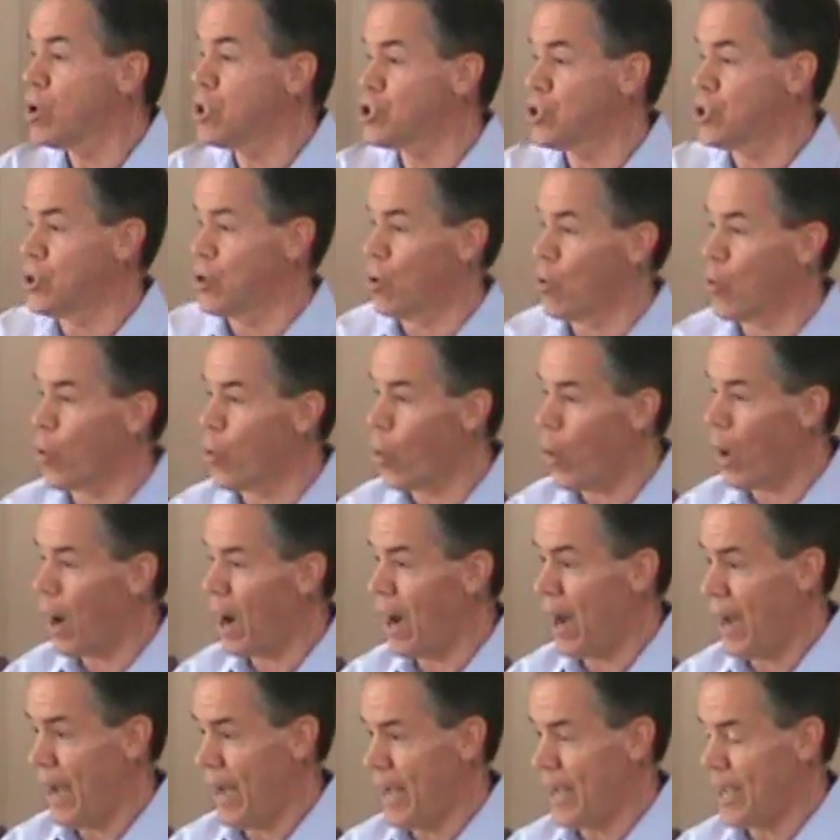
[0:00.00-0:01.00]
personal
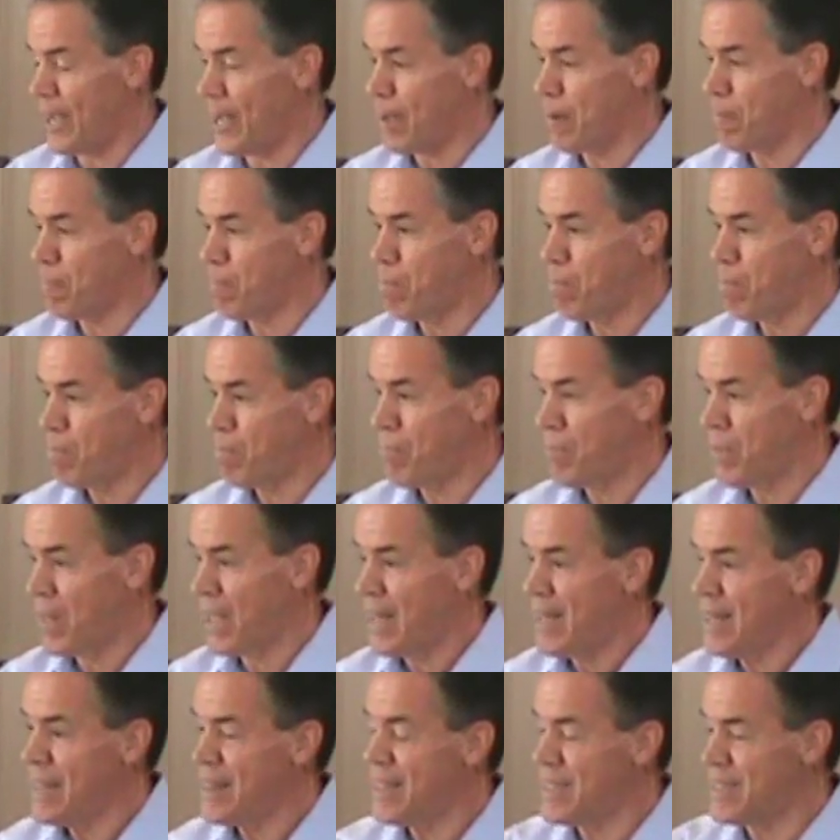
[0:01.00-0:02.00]
why,
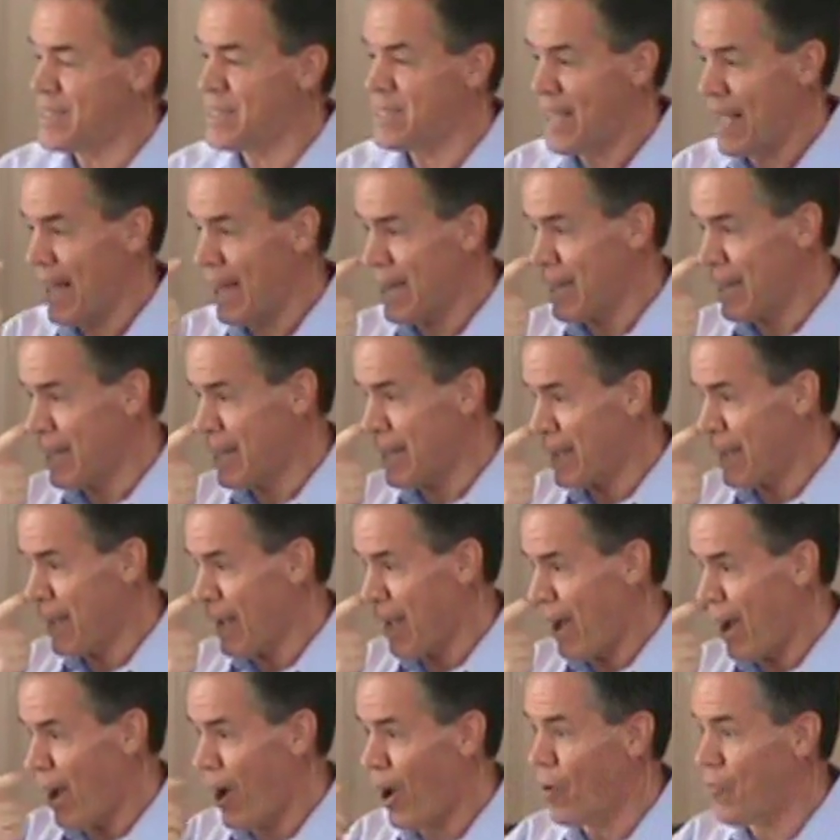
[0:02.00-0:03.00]
the telling
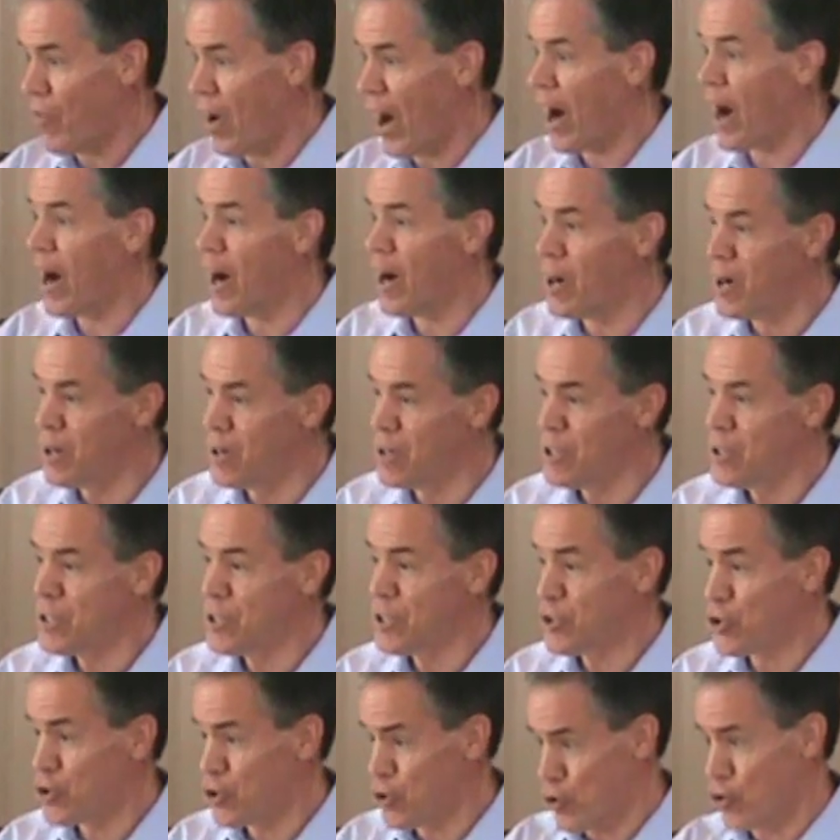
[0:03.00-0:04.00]
of our
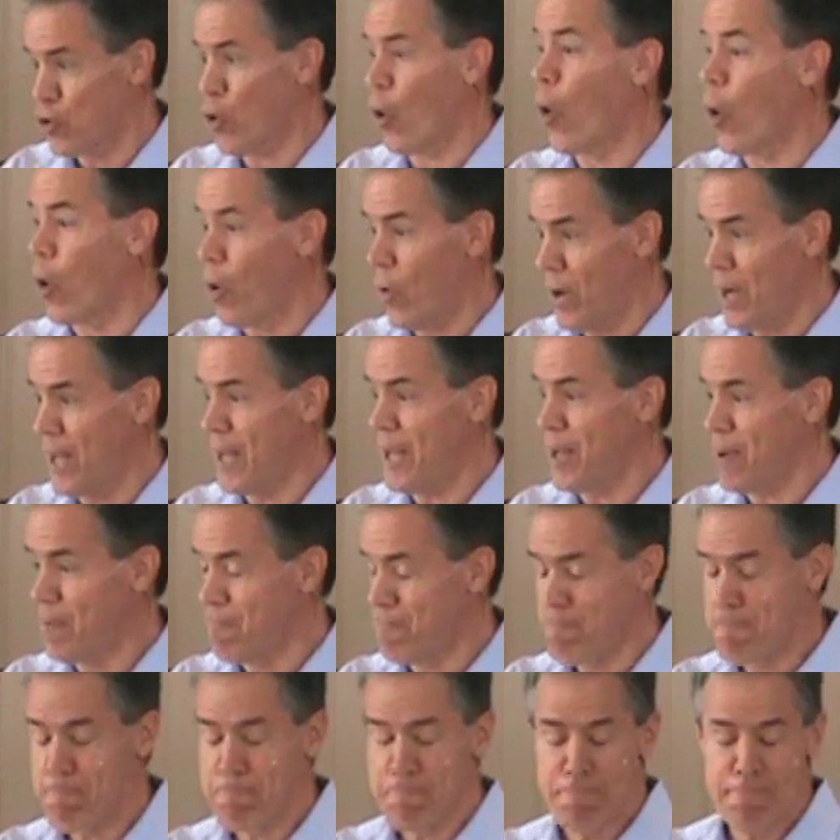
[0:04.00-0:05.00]
story
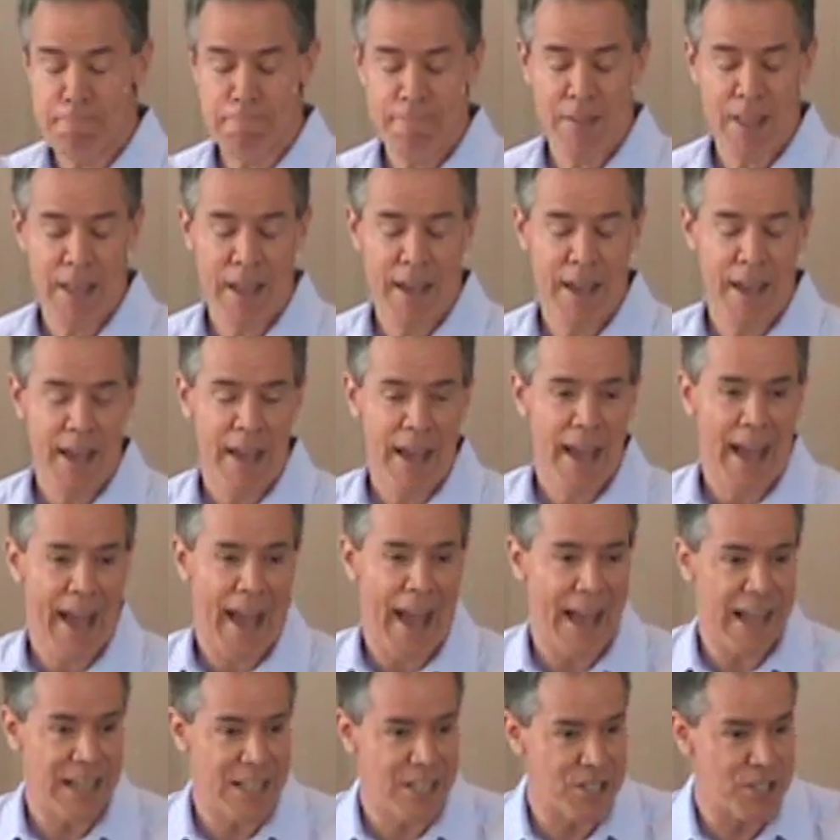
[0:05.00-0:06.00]

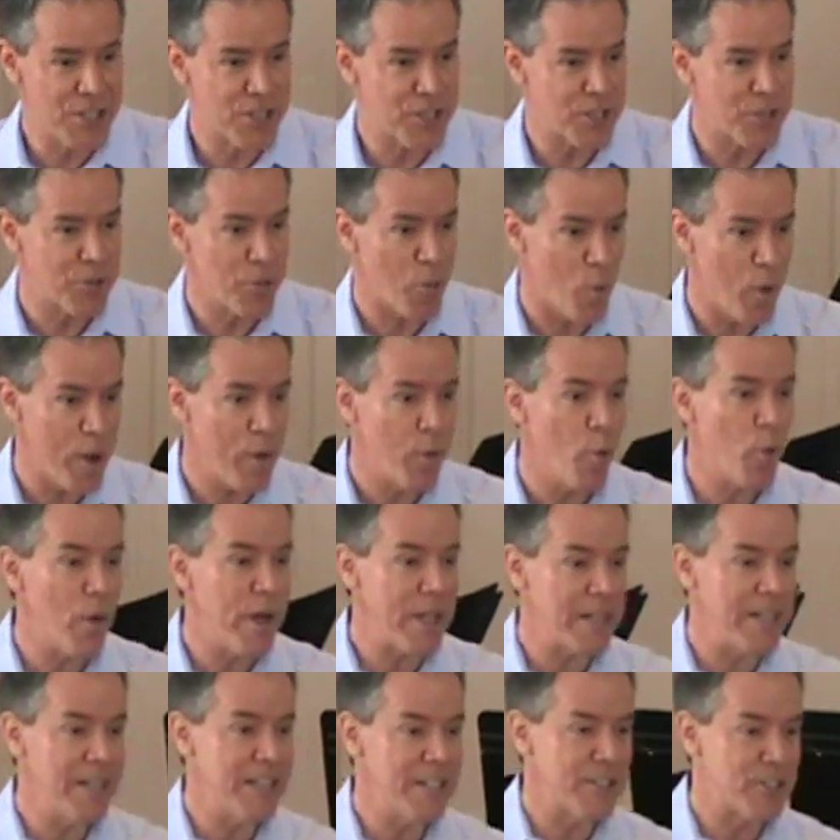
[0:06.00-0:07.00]
as we
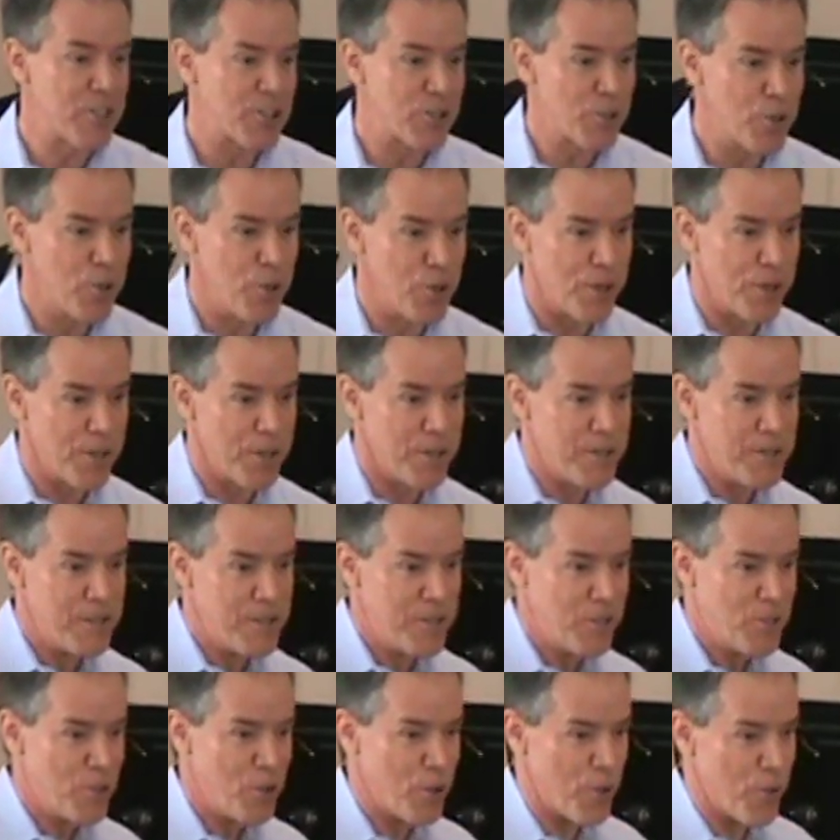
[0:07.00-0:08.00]
witness to the,
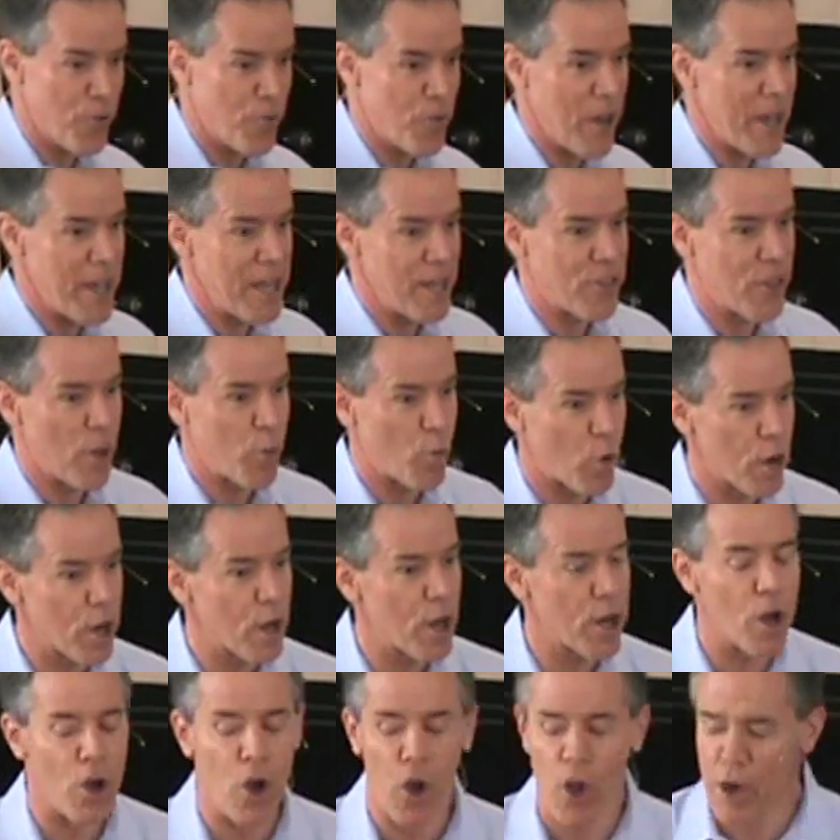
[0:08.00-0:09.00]
to the faith. And
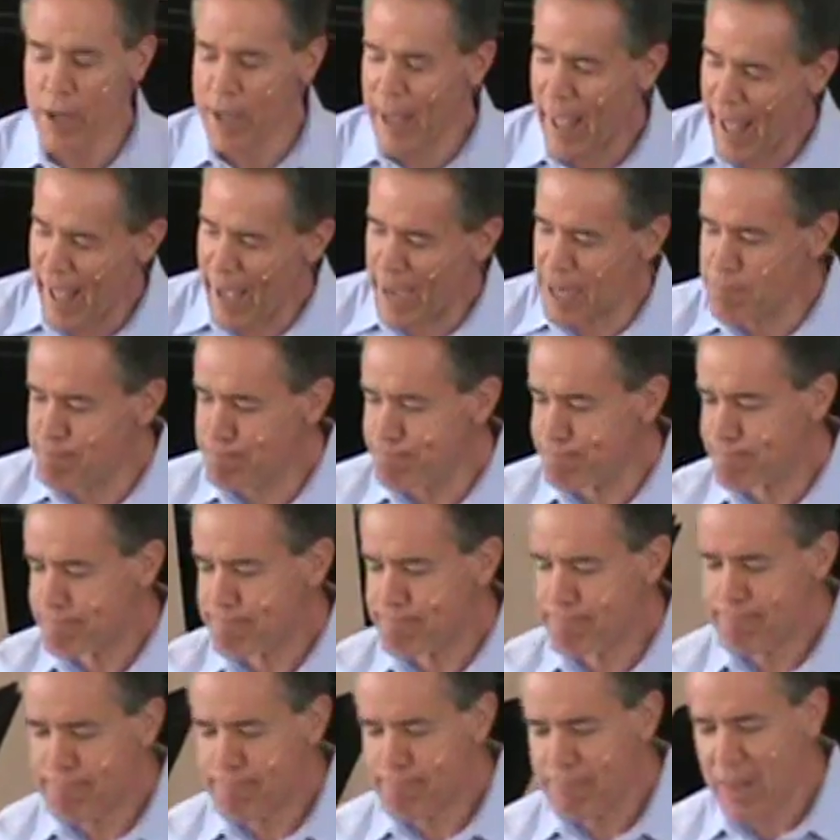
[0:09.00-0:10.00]
we're going to look at